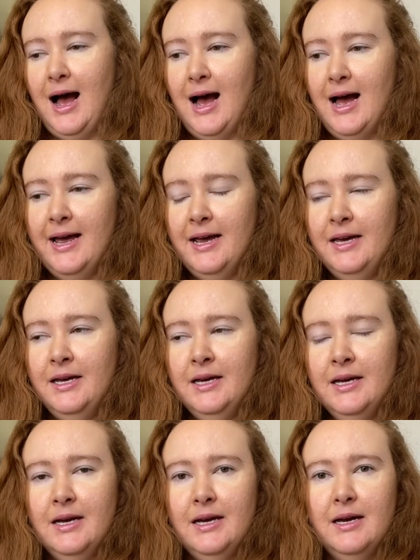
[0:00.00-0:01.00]

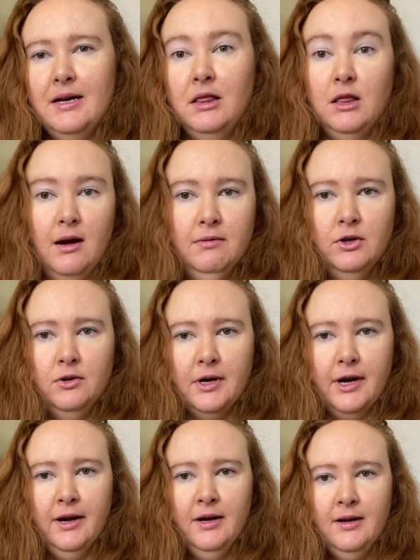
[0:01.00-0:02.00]
I love
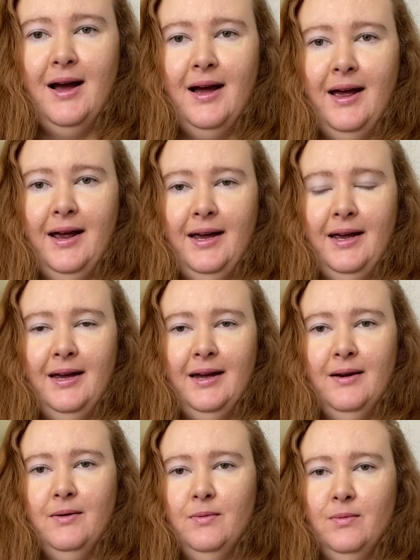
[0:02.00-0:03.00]
Hygge.
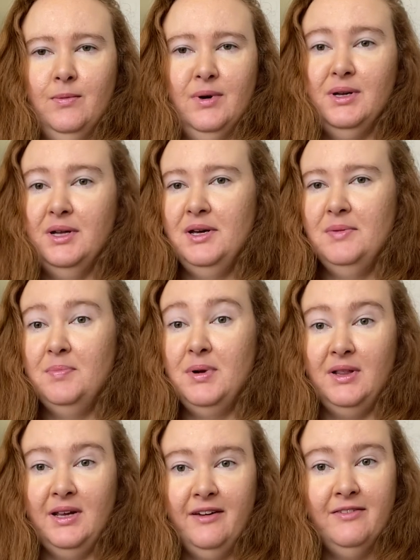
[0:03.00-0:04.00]
I really
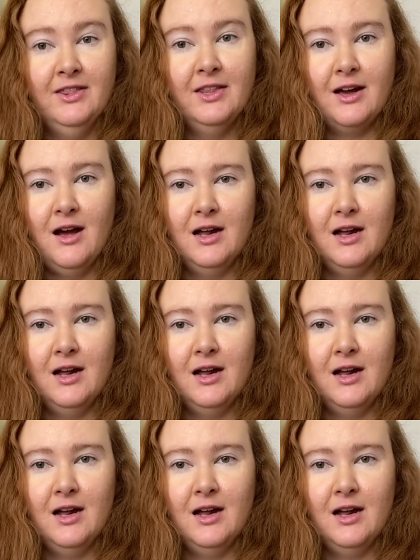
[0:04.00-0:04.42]
believe in the